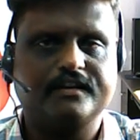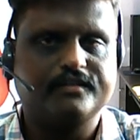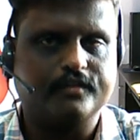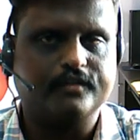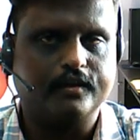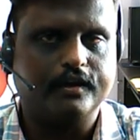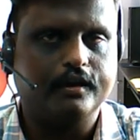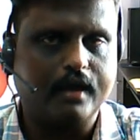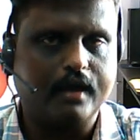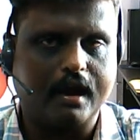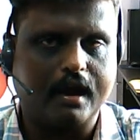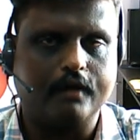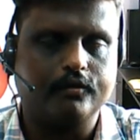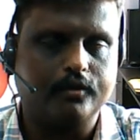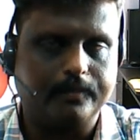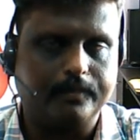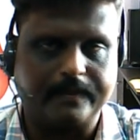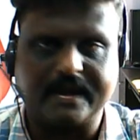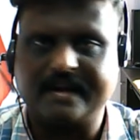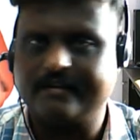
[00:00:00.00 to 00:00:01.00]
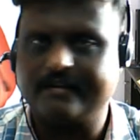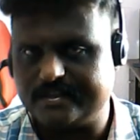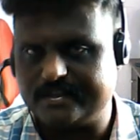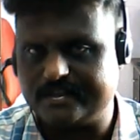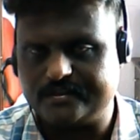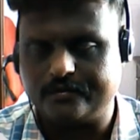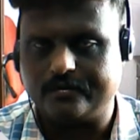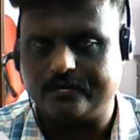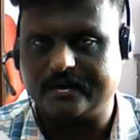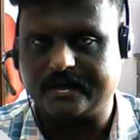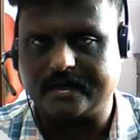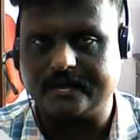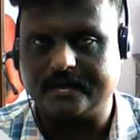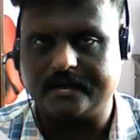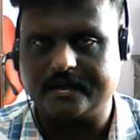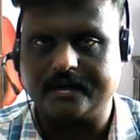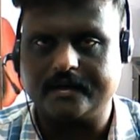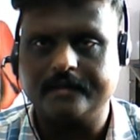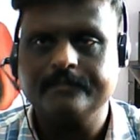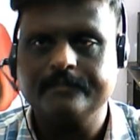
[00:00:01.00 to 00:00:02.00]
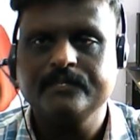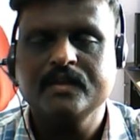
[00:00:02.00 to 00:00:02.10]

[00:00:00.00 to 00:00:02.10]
so you have to paraphrase your content.